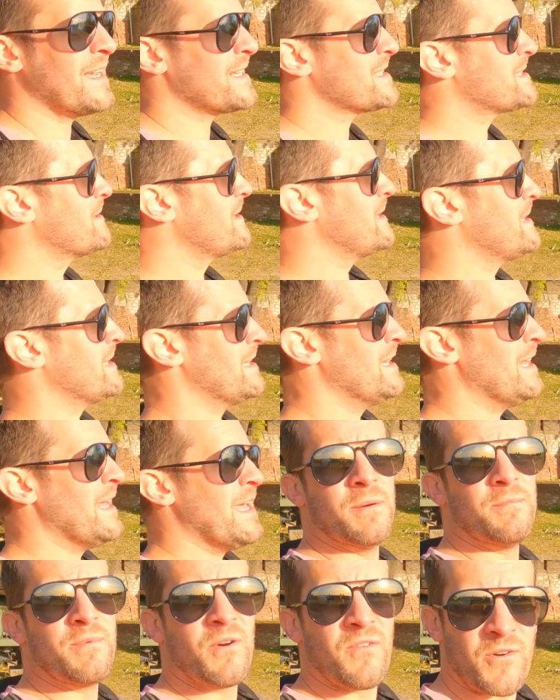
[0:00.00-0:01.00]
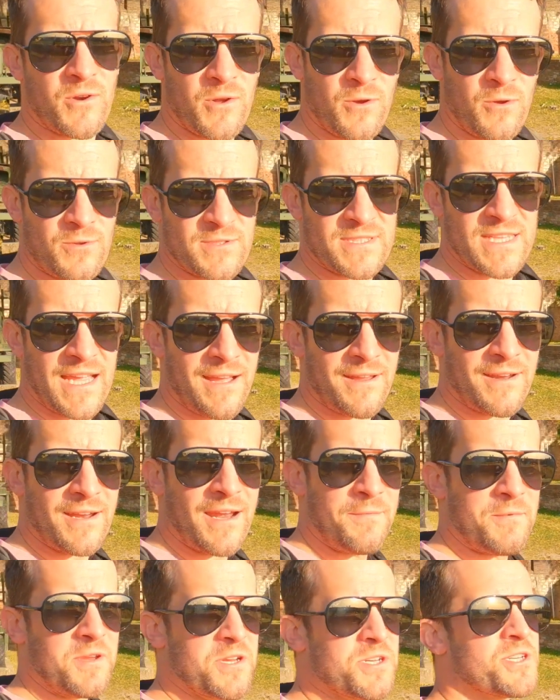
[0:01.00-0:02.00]
next I'm gonna jump over to Old Town.
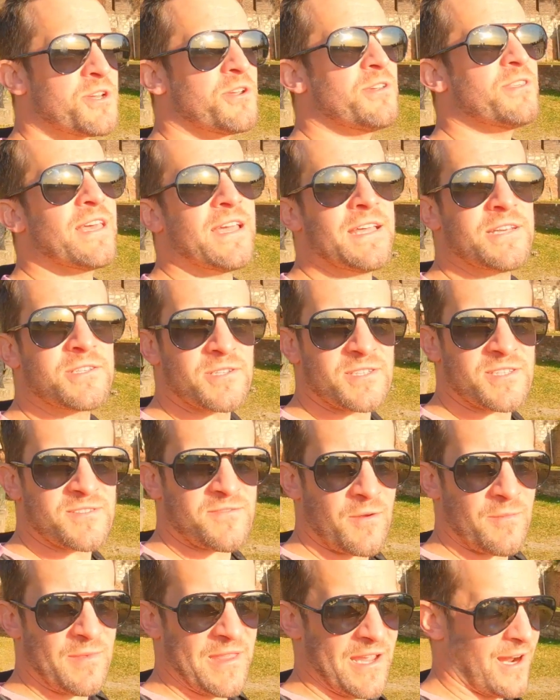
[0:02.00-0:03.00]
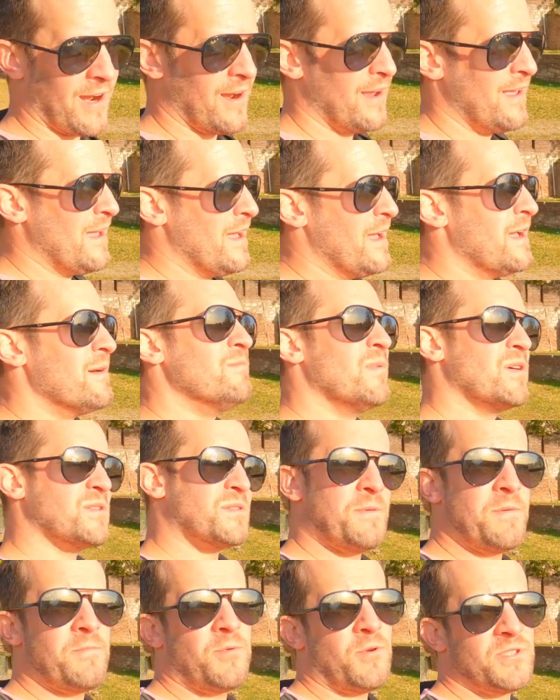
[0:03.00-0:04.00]
I'm gonna show you the entrance from there.
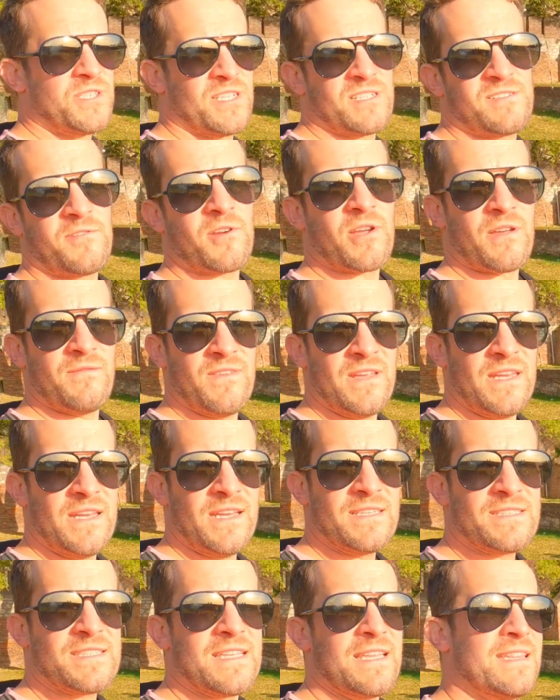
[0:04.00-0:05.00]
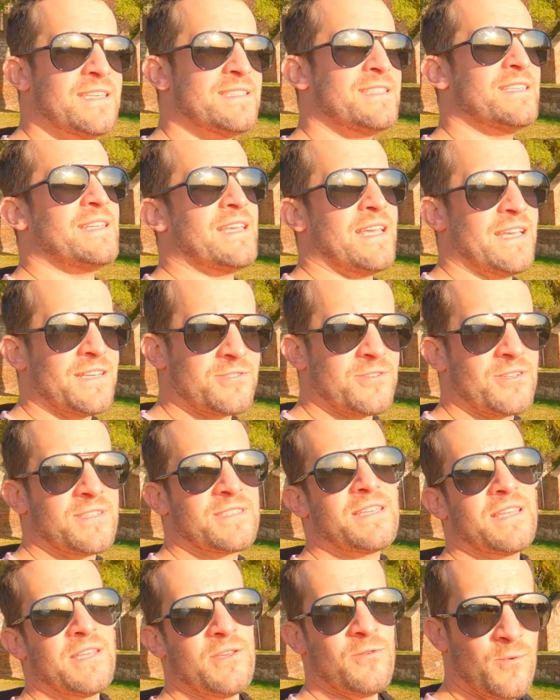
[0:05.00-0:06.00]
Most people, just for convenience, this is the
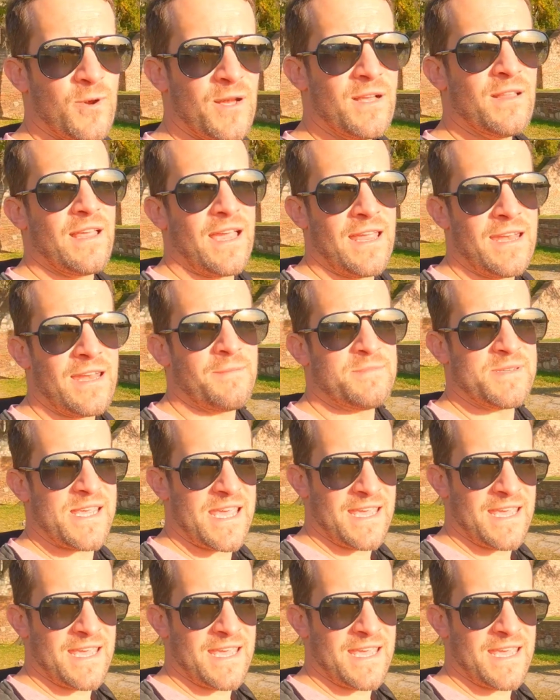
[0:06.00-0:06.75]
entrance that you will end up